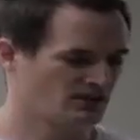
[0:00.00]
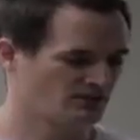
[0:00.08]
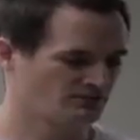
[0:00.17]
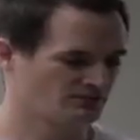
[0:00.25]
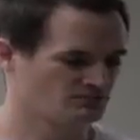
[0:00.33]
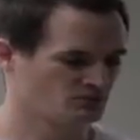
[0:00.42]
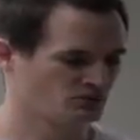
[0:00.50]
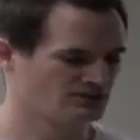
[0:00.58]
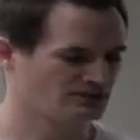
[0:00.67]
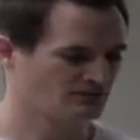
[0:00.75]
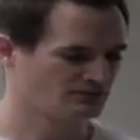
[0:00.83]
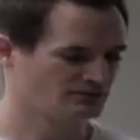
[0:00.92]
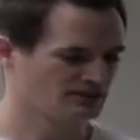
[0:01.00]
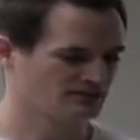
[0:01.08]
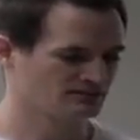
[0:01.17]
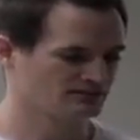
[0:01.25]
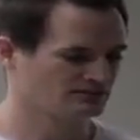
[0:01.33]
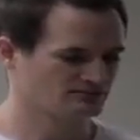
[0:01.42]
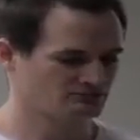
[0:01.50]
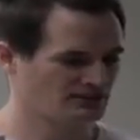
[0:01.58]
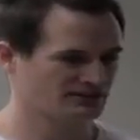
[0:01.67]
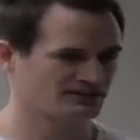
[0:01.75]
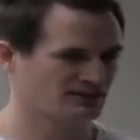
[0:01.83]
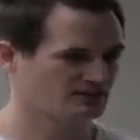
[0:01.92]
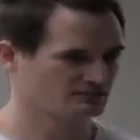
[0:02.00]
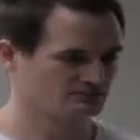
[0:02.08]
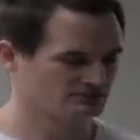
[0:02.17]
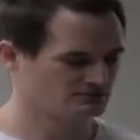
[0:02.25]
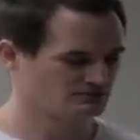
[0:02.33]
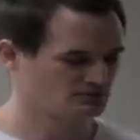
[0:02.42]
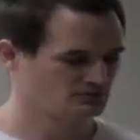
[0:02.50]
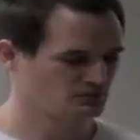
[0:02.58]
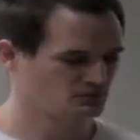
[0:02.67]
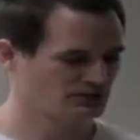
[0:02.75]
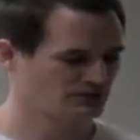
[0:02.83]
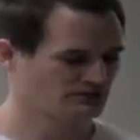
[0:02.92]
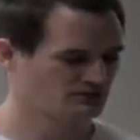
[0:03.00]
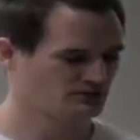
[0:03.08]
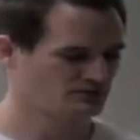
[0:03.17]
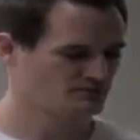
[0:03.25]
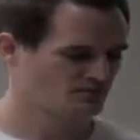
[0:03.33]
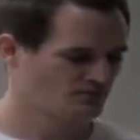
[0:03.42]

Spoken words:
for more in-depth analysis in Excel and whatever you want.